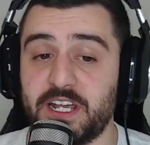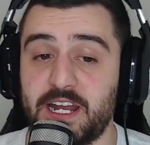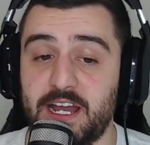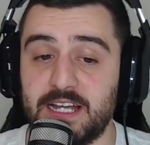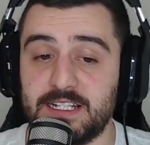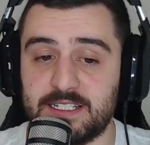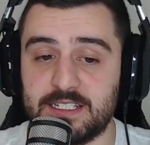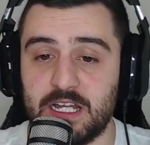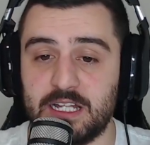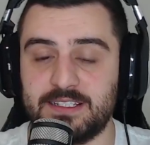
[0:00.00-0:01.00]
at, as
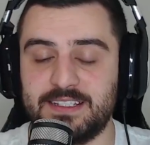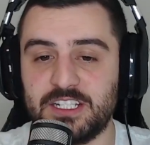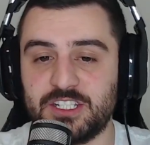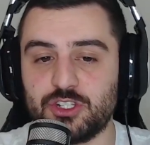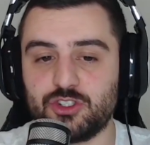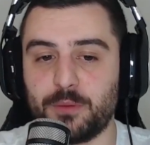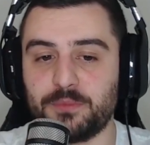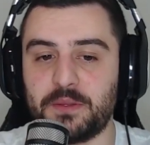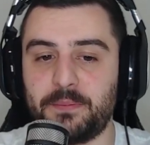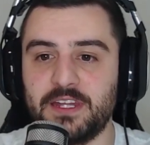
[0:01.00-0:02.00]
decent job
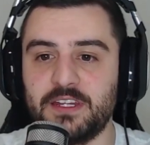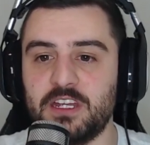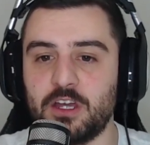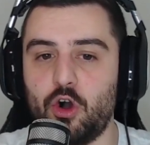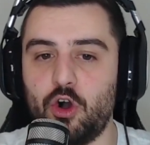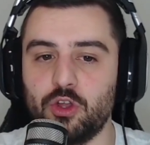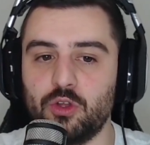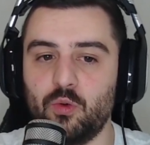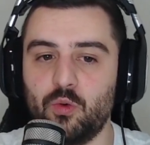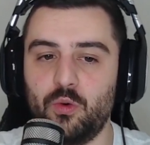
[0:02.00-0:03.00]
depending on
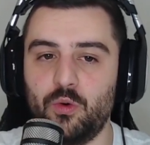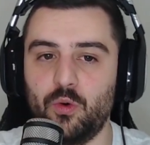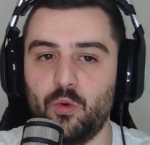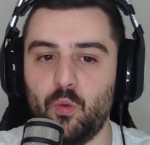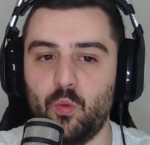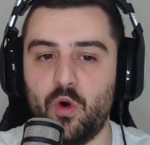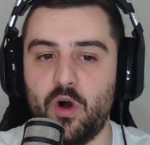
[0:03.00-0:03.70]
what